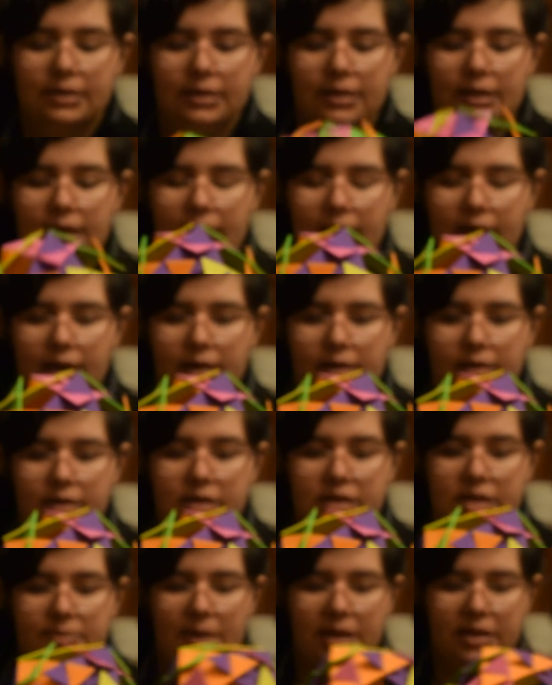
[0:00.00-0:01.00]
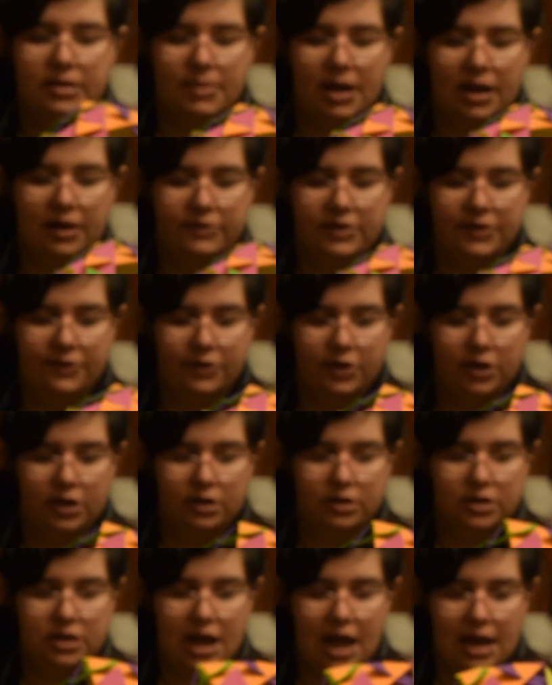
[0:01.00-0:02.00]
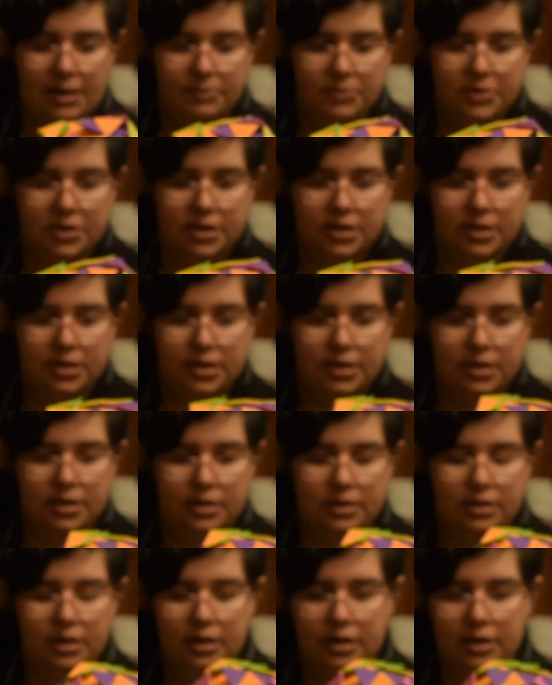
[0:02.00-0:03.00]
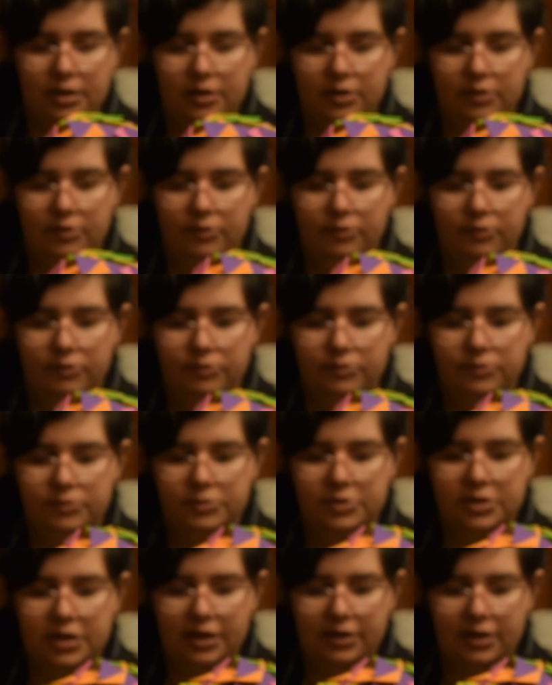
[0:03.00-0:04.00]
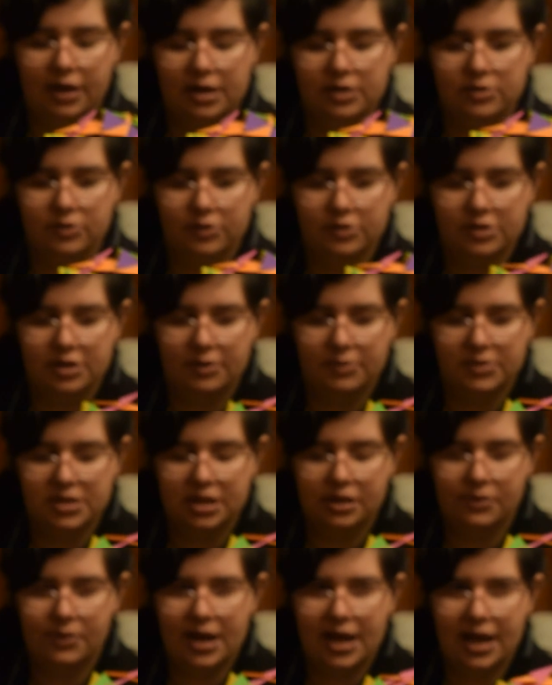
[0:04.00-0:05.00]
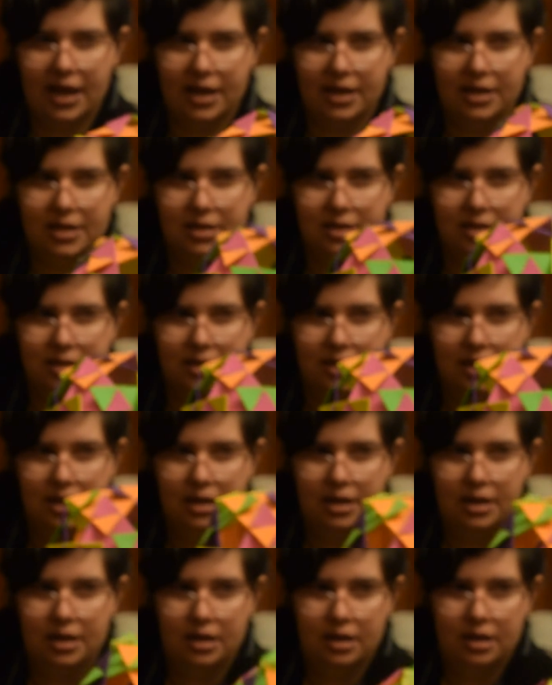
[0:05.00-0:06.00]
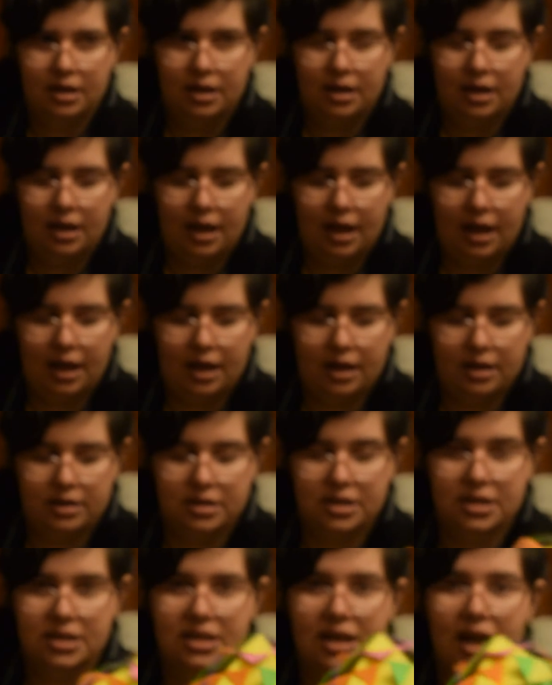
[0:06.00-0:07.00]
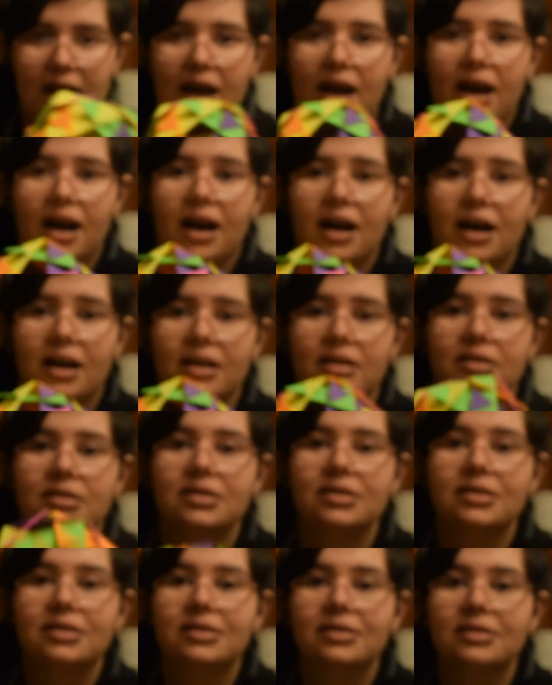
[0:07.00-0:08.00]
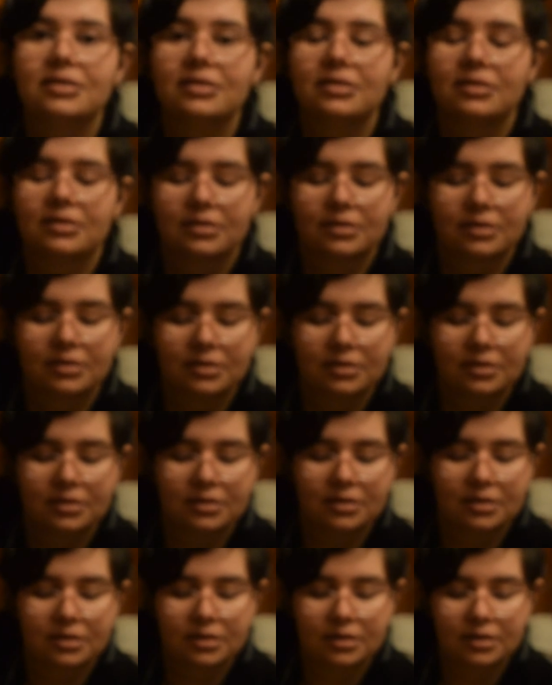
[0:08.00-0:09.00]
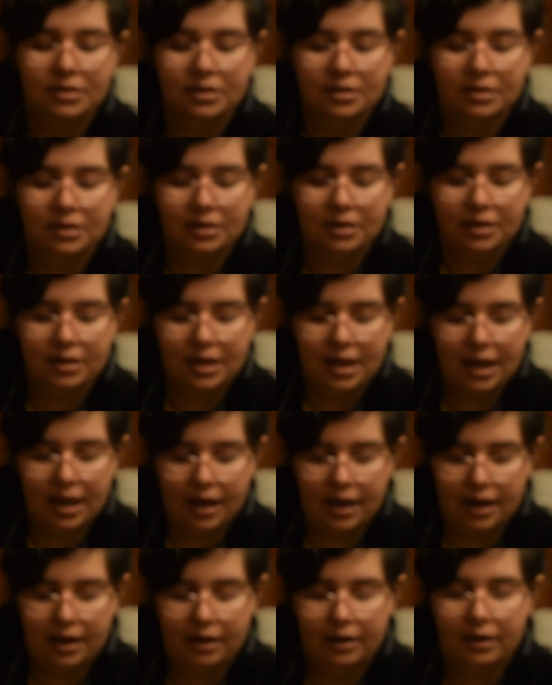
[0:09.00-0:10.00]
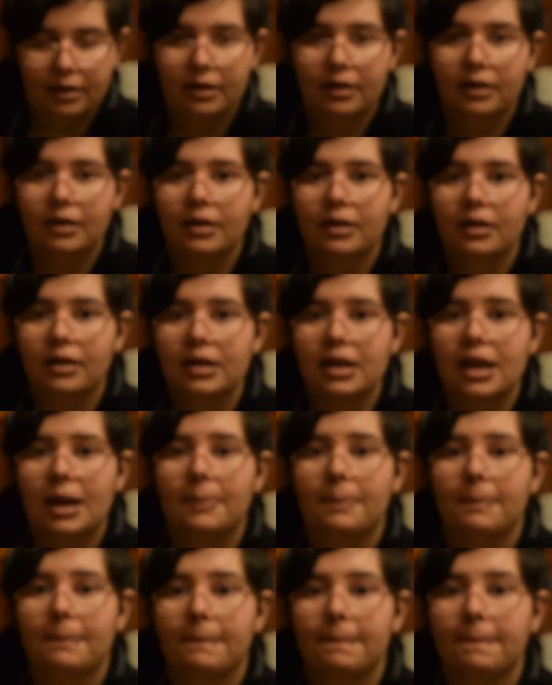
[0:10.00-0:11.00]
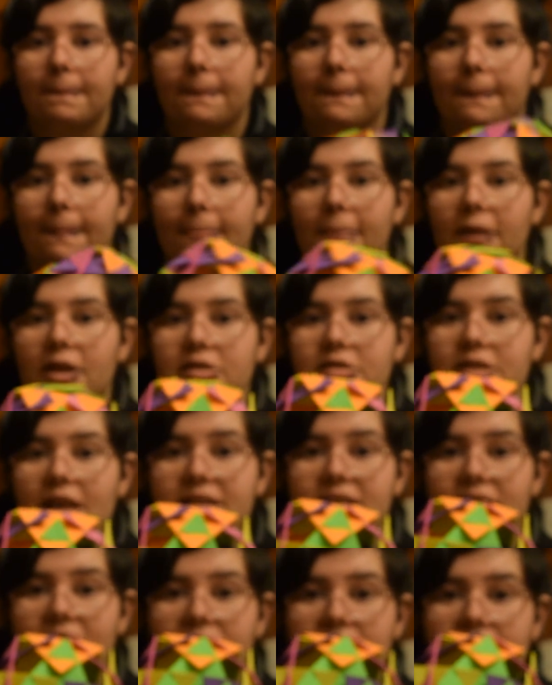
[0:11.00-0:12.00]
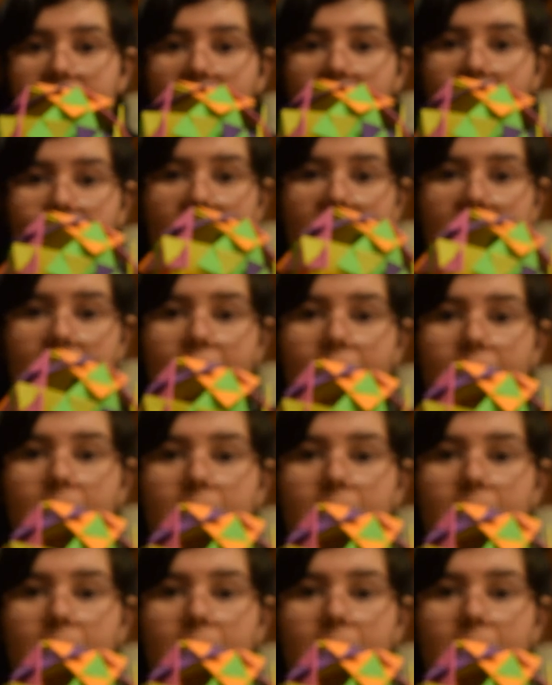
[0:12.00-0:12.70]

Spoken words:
Yeah, because he made them out of different shapes. The set that I saw, so there were squares and stars. Yeah. Yeah. So that's another thing I've made.